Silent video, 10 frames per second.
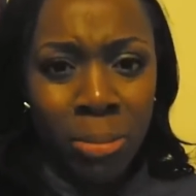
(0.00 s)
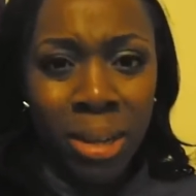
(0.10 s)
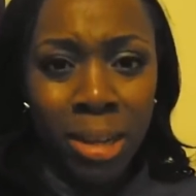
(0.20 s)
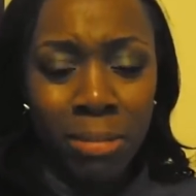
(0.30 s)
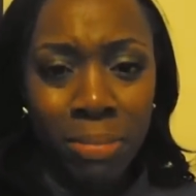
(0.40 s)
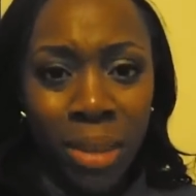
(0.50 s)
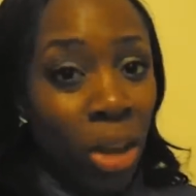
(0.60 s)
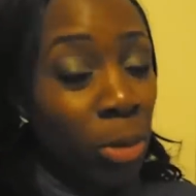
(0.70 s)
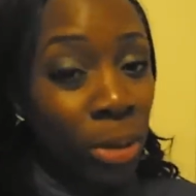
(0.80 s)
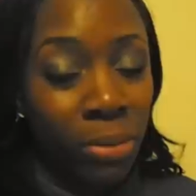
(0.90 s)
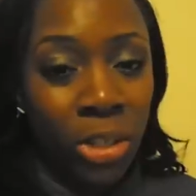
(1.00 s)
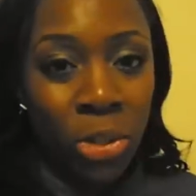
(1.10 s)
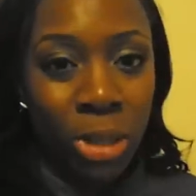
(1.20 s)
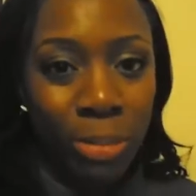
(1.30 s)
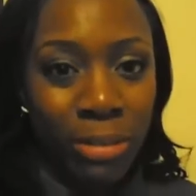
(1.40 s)
But I hope you've
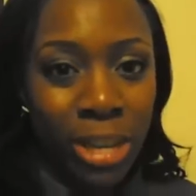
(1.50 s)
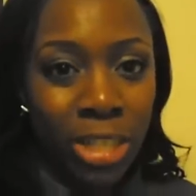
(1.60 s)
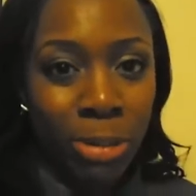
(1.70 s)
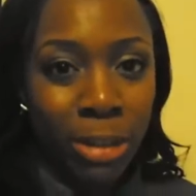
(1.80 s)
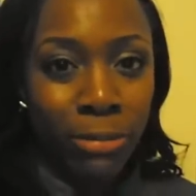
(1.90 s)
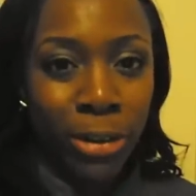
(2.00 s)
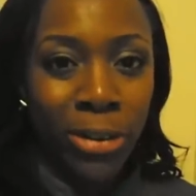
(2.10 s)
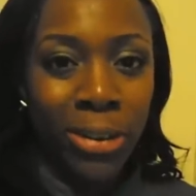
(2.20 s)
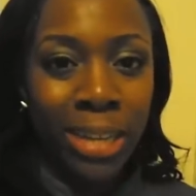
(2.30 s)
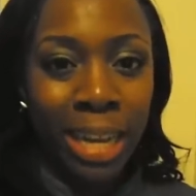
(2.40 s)
enjoyed my Fashion Week vlog.